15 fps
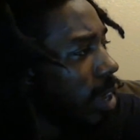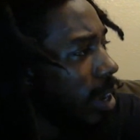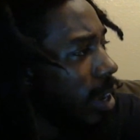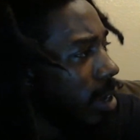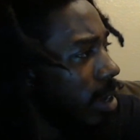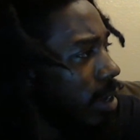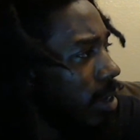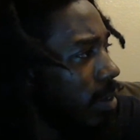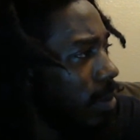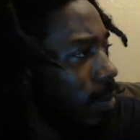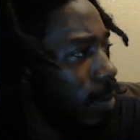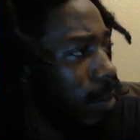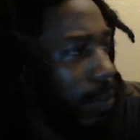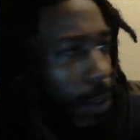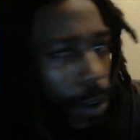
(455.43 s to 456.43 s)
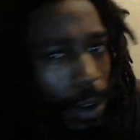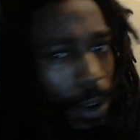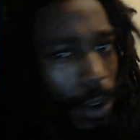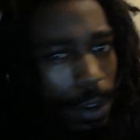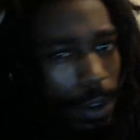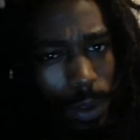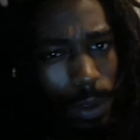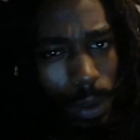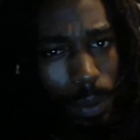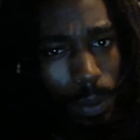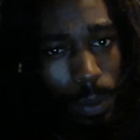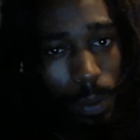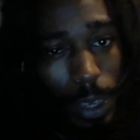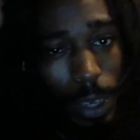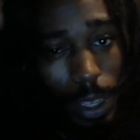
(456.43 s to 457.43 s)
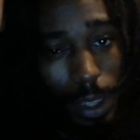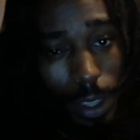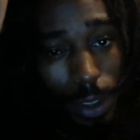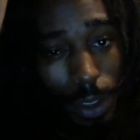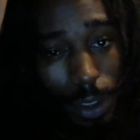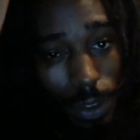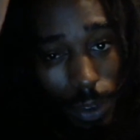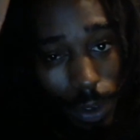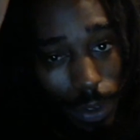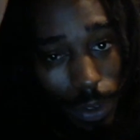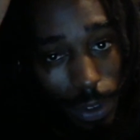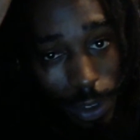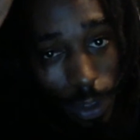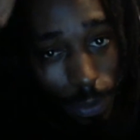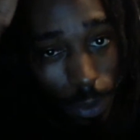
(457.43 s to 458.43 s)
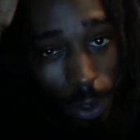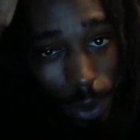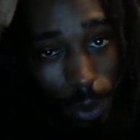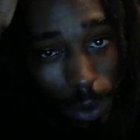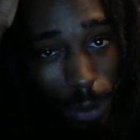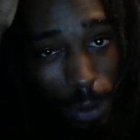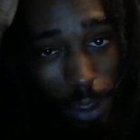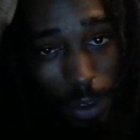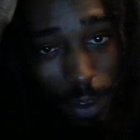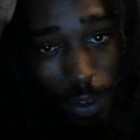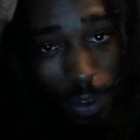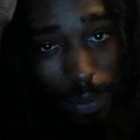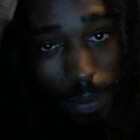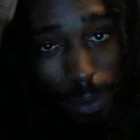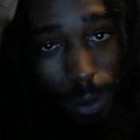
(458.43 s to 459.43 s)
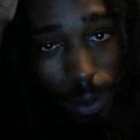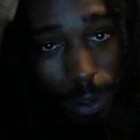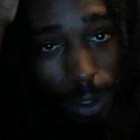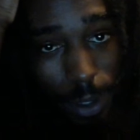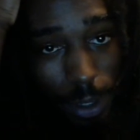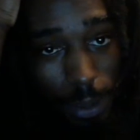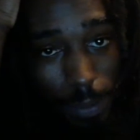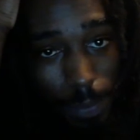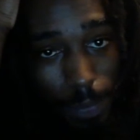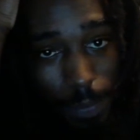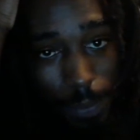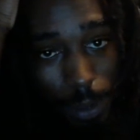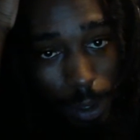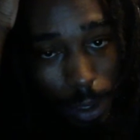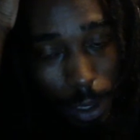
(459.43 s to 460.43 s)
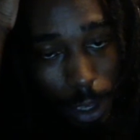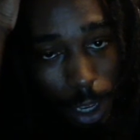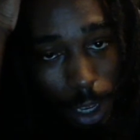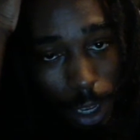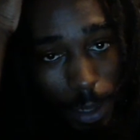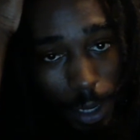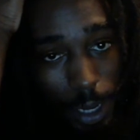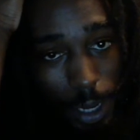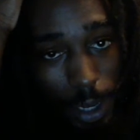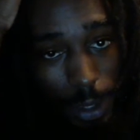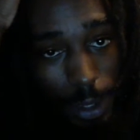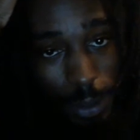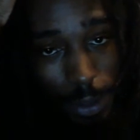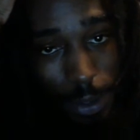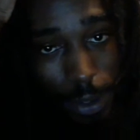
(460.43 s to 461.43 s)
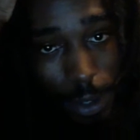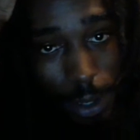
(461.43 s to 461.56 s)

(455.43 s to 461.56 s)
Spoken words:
I can refer you. Mainly, you can search this stuff on your own, but this is purely common knowledge.